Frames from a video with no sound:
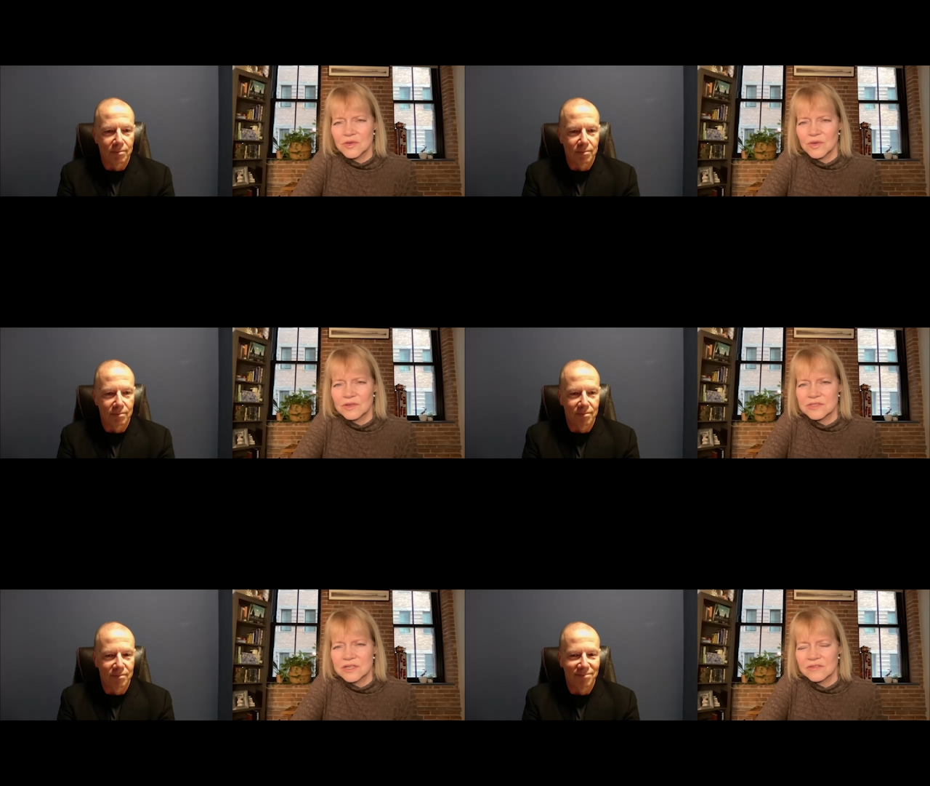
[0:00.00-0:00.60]
Speaker 1: go
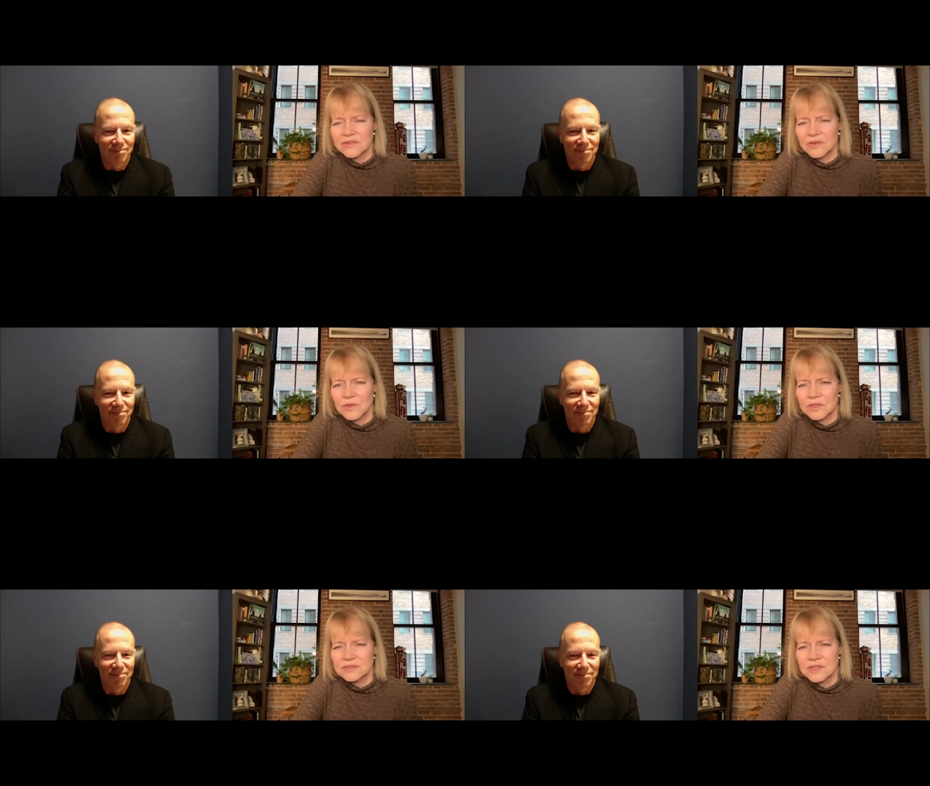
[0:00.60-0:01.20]
out to
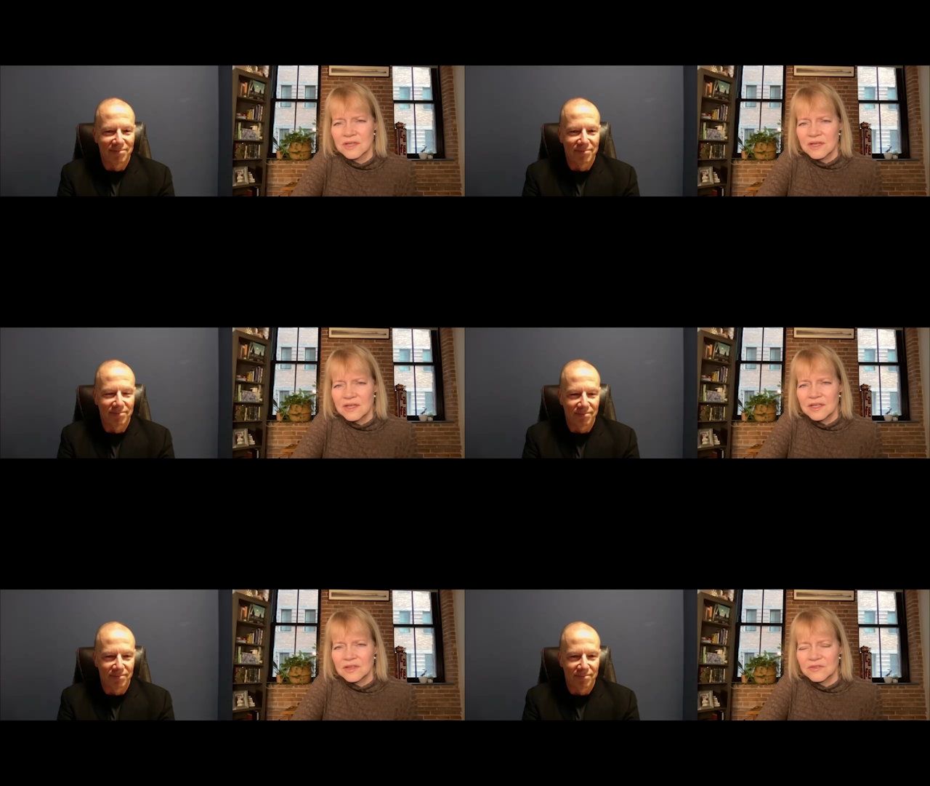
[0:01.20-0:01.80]
everyone
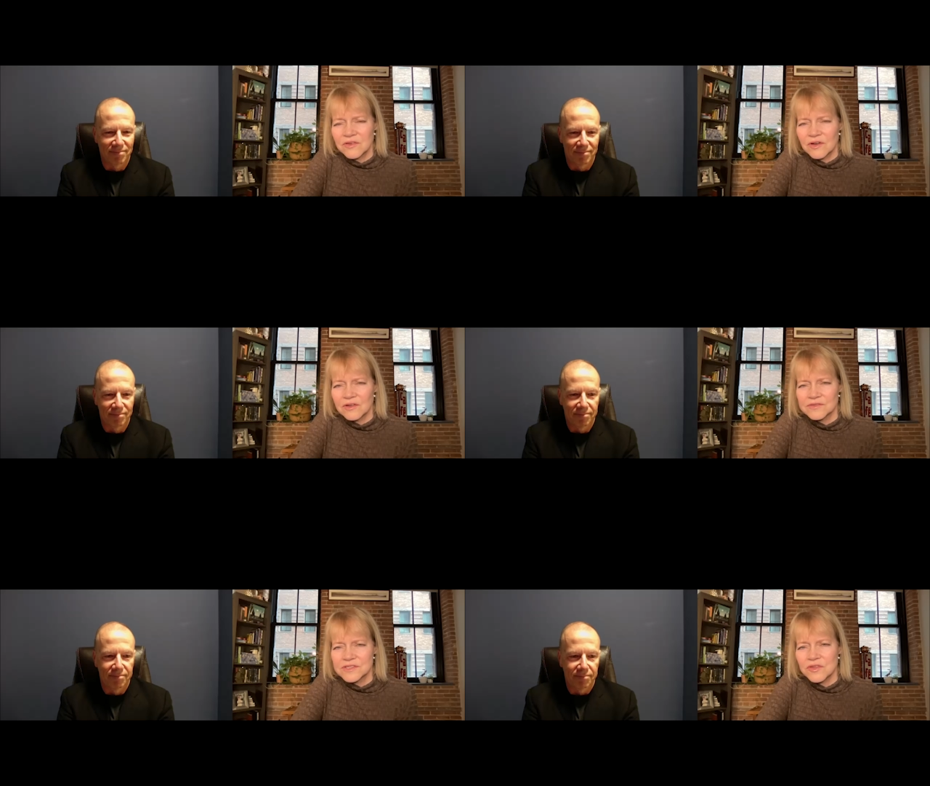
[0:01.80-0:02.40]

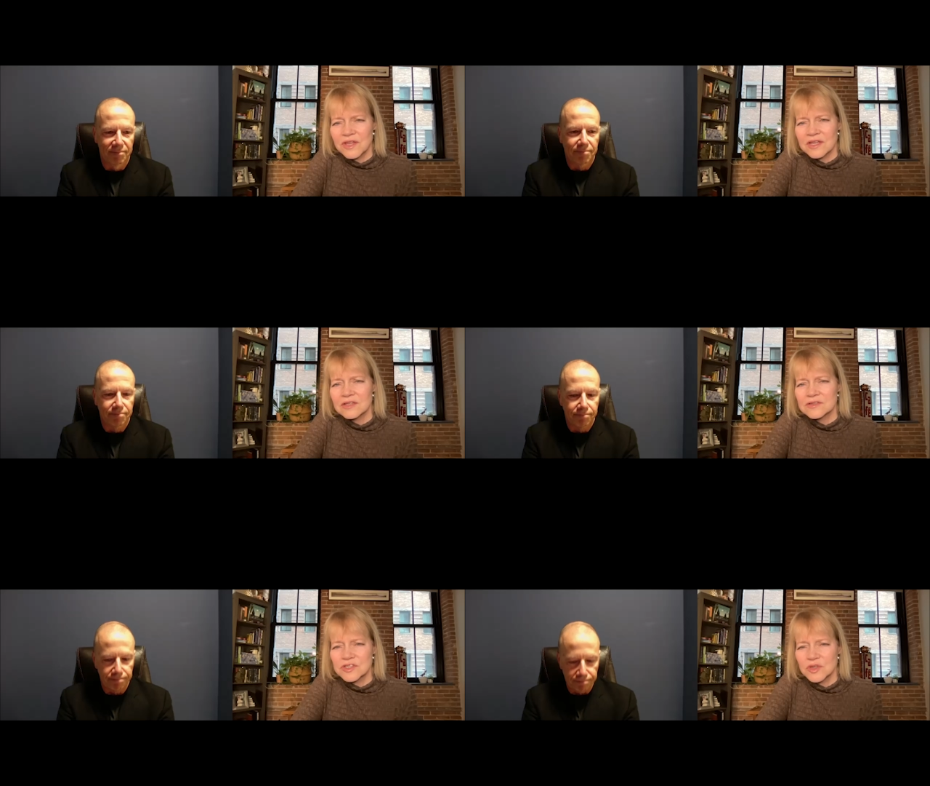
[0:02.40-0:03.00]
involved. So thank
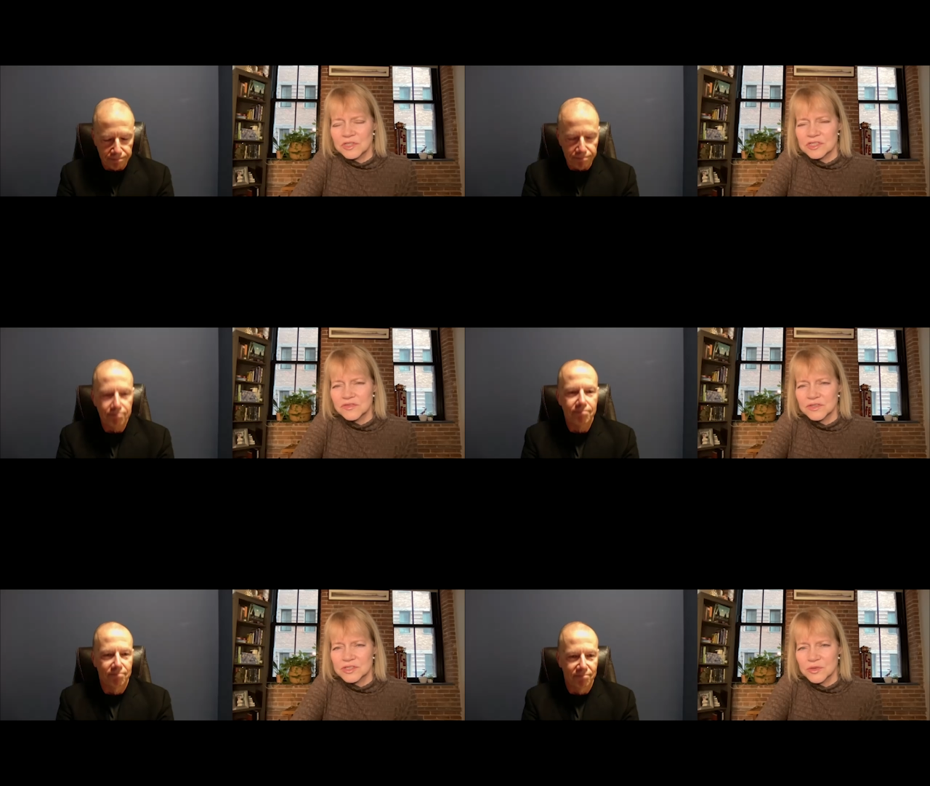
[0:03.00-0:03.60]
you so much
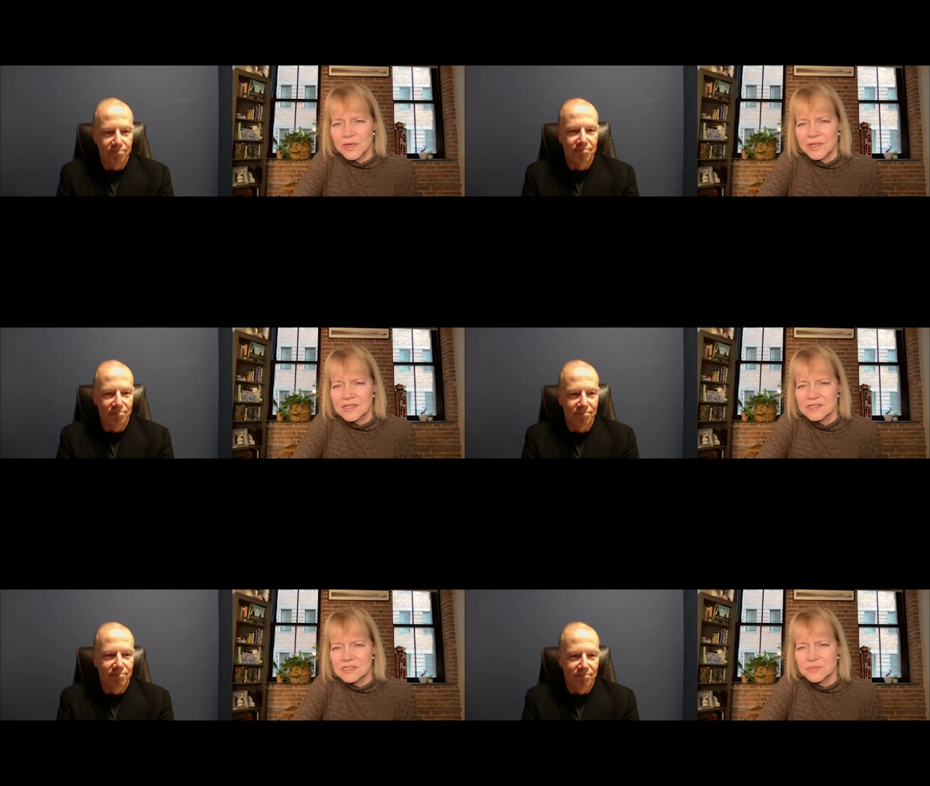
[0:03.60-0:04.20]
for joining
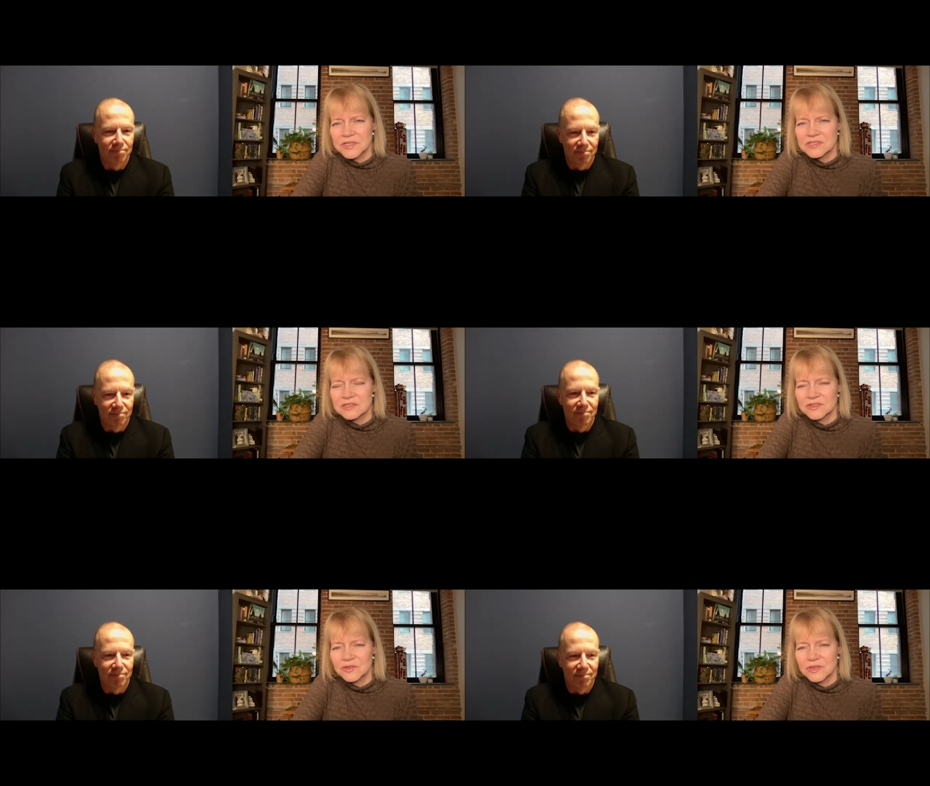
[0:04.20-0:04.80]
us,
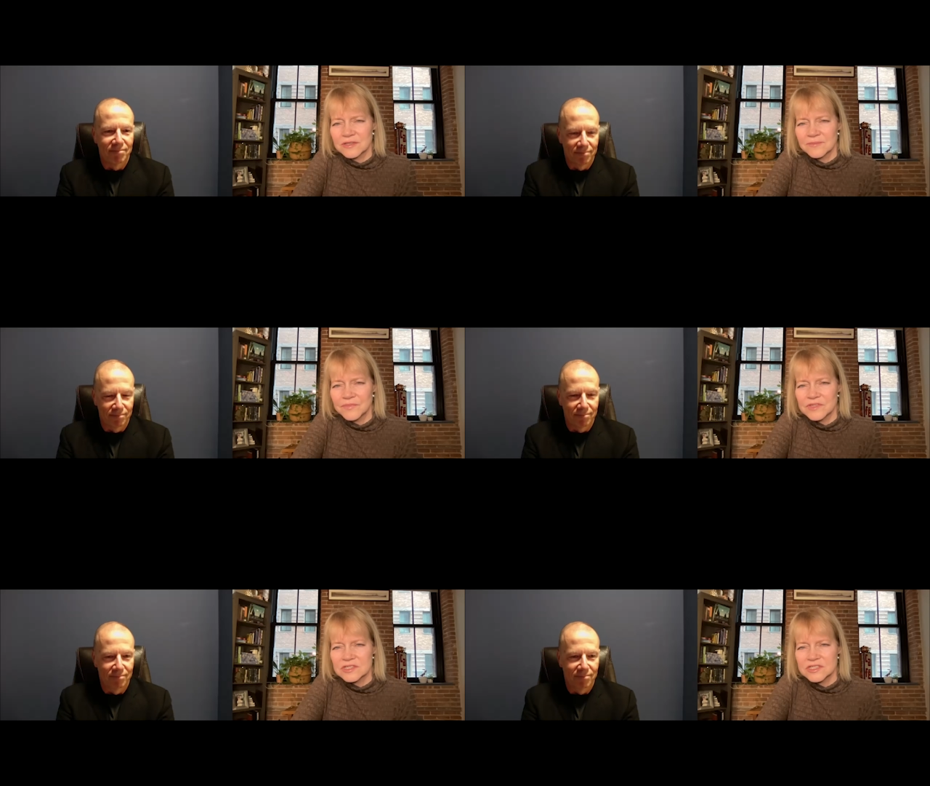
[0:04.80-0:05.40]
especially during
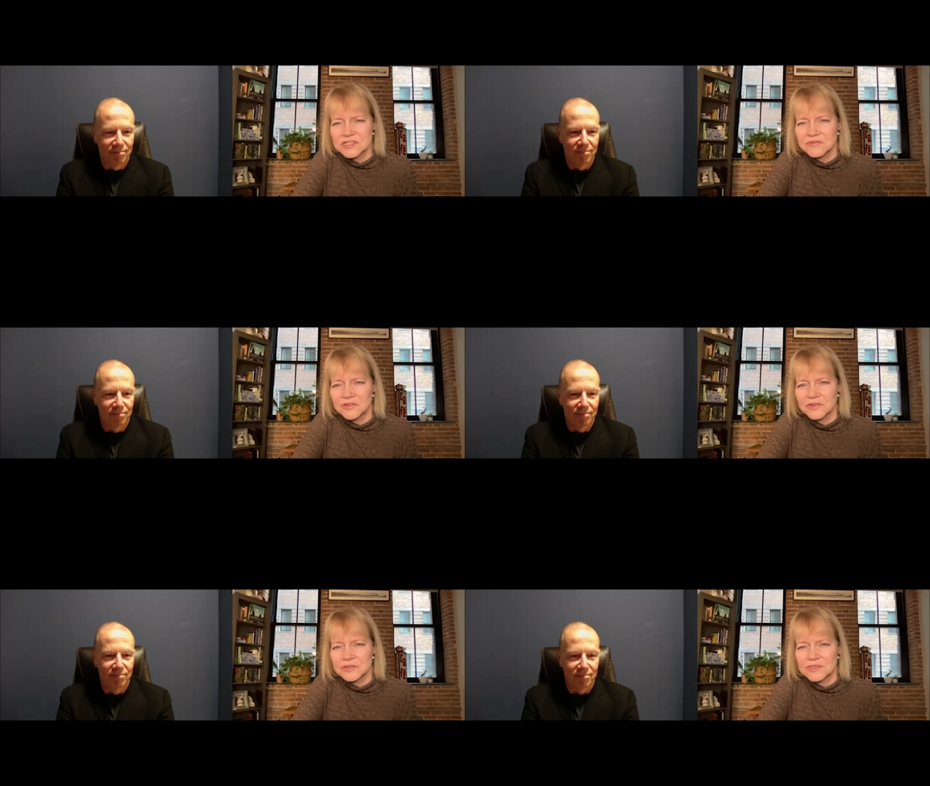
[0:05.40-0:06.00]
such a
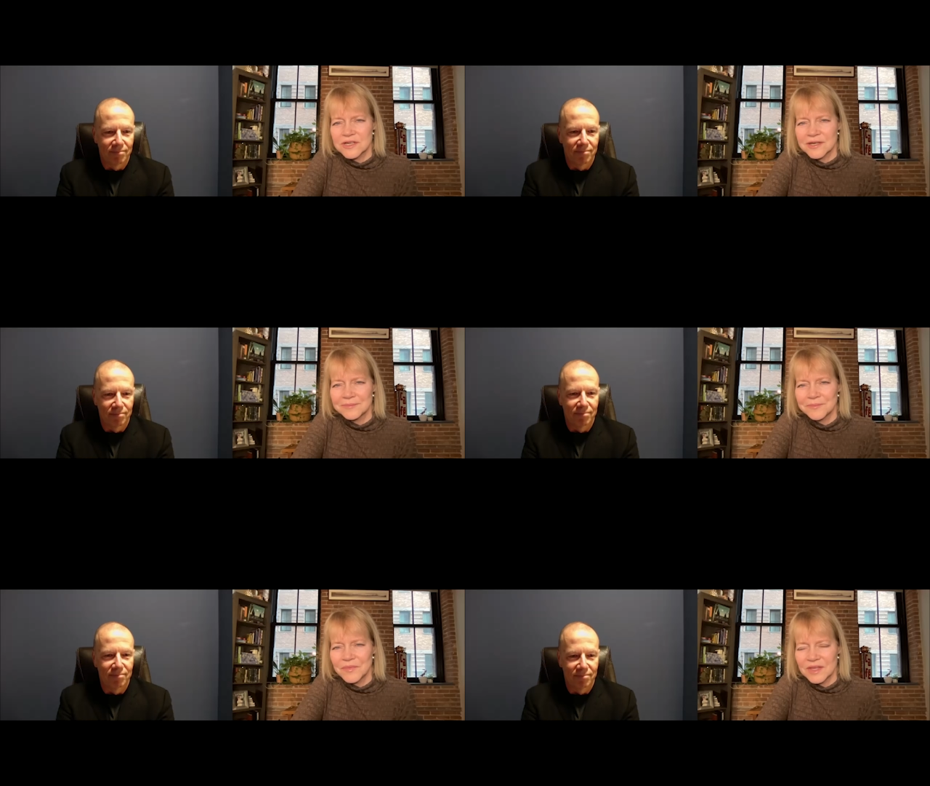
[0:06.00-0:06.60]
difficult
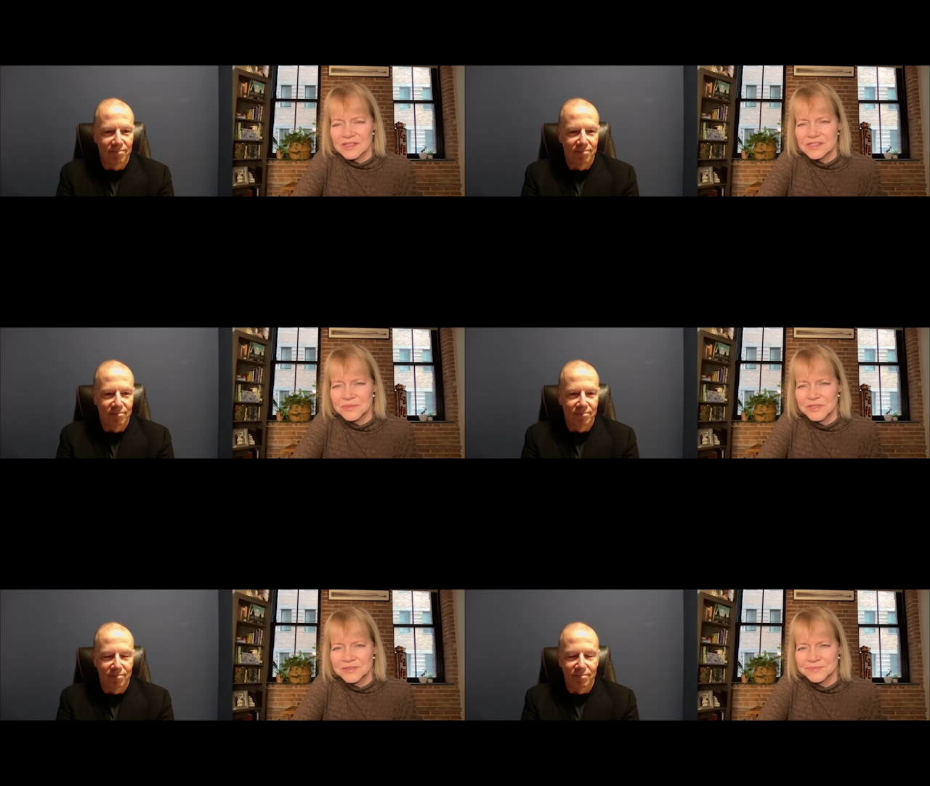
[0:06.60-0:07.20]
time. Thanks,
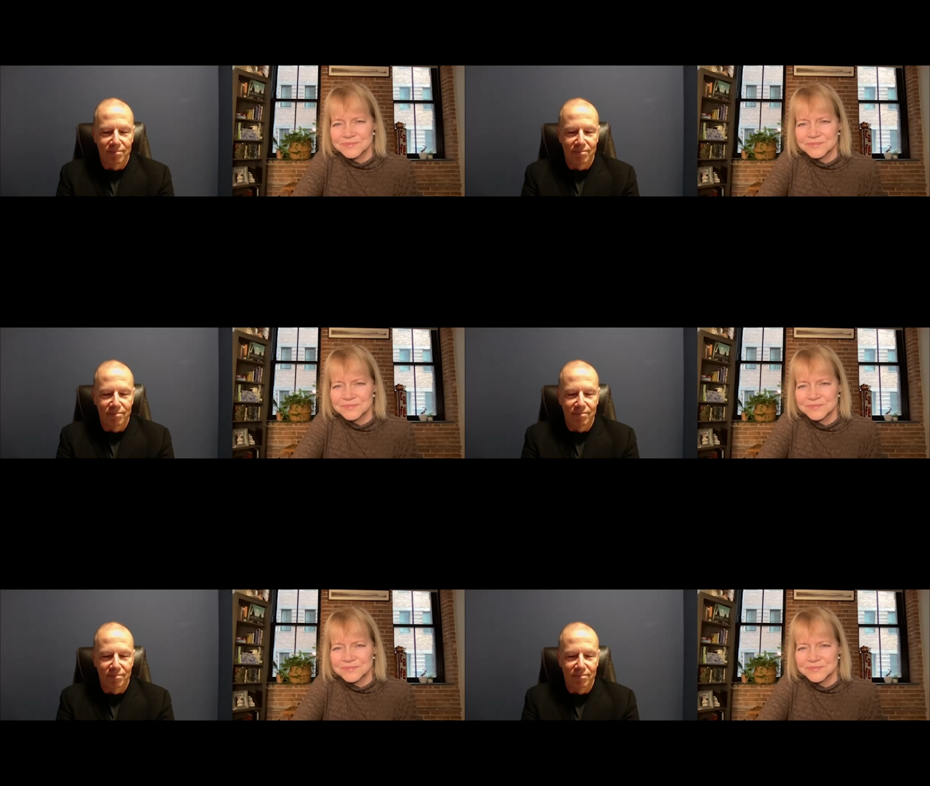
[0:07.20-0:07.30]
Amit.